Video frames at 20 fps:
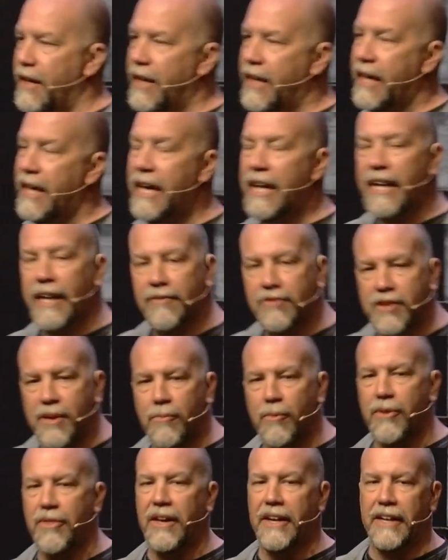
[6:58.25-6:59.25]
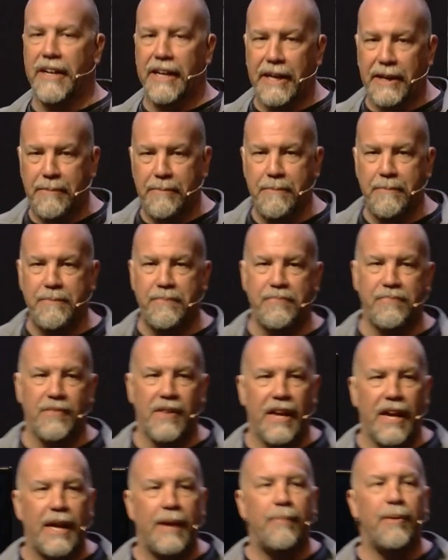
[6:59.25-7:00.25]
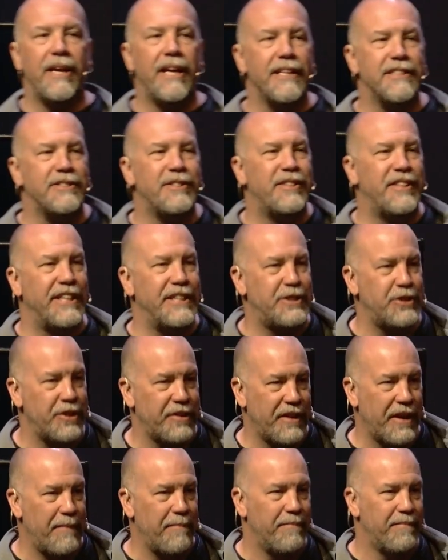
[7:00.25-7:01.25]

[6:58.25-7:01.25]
he gives them what they need. He begins teaching them.